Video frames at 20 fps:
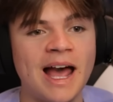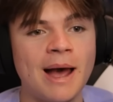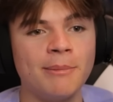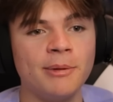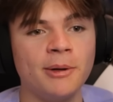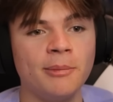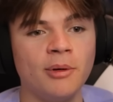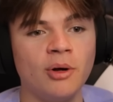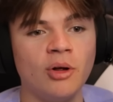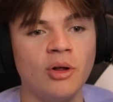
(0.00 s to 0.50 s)

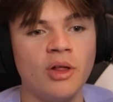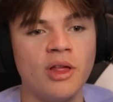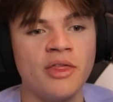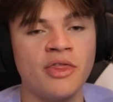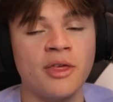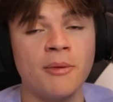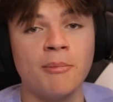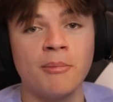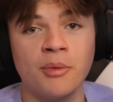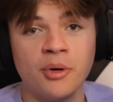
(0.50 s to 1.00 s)
habitable,
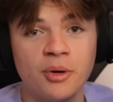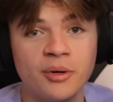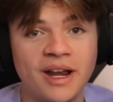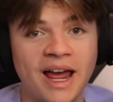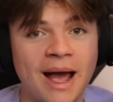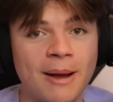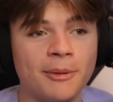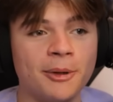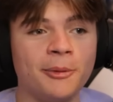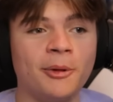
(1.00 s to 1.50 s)
the moon
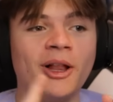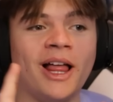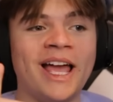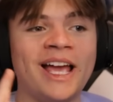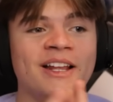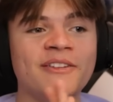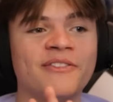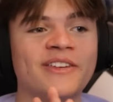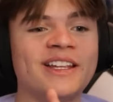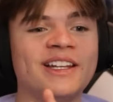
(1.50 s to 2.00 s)
habitable,
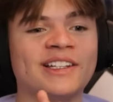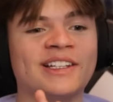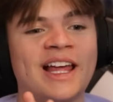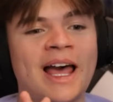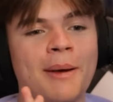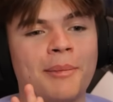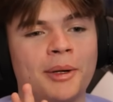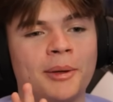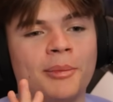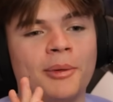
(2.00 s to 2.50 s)
and Venus
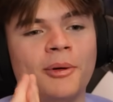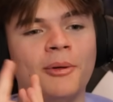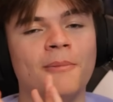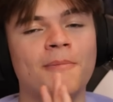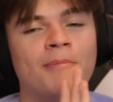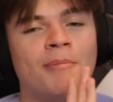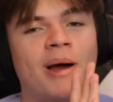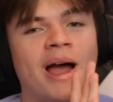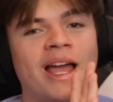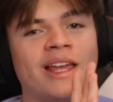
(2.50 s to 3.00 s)
habitable
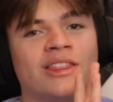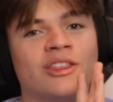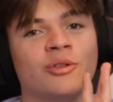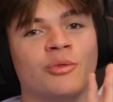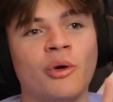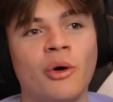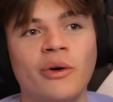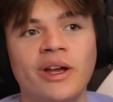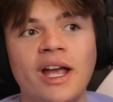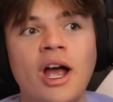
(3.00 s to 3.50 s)
by
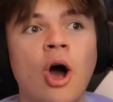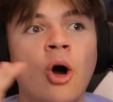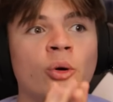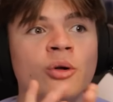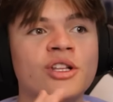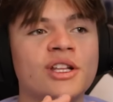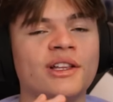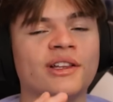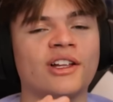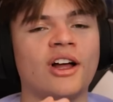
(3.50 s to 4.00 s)
throwing
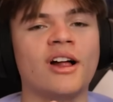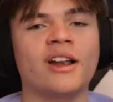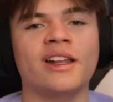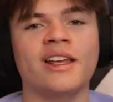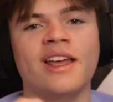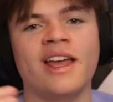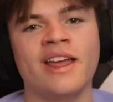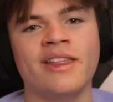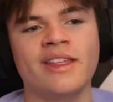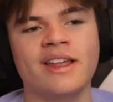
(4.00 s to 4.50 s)
oceans on
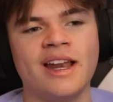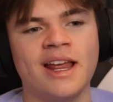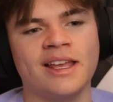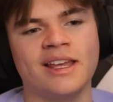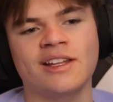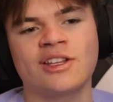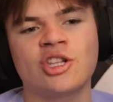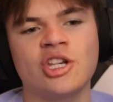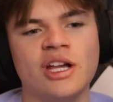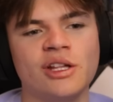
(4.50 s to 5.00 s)
it and then I
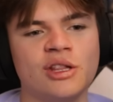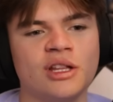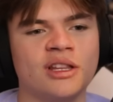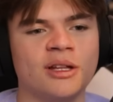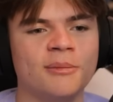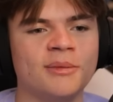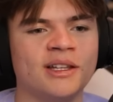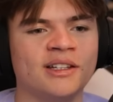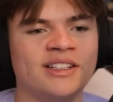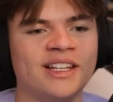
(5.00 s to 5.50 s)
guess changing
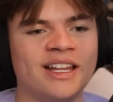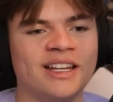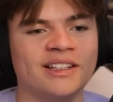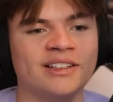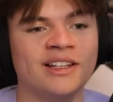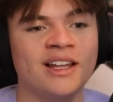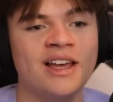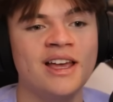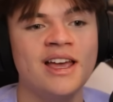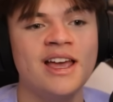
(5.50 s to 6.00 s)
some of the
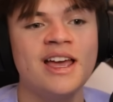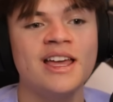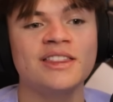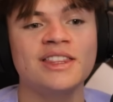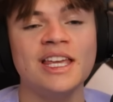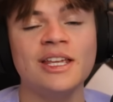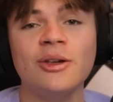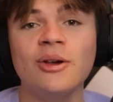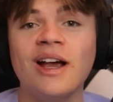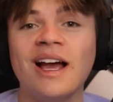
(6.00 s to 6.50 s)
settings.
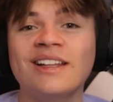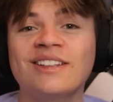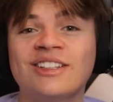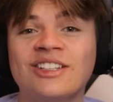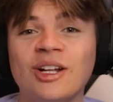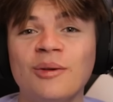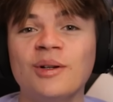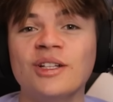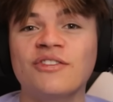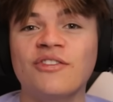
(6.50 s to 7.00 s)
Thank you guys
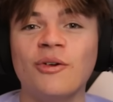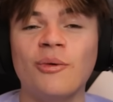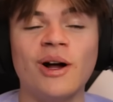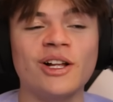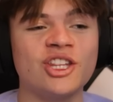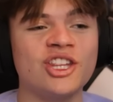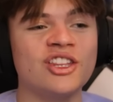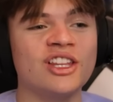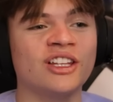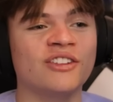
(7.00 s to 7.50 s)
so much for
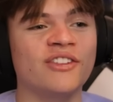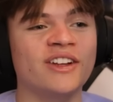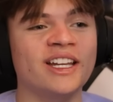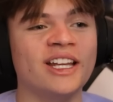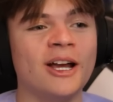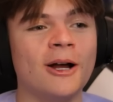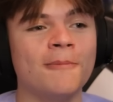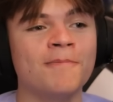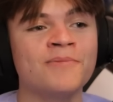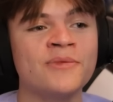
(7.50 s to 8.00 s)
watching this
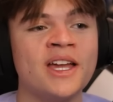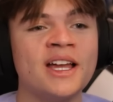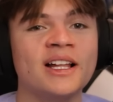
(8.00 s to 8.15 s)
video.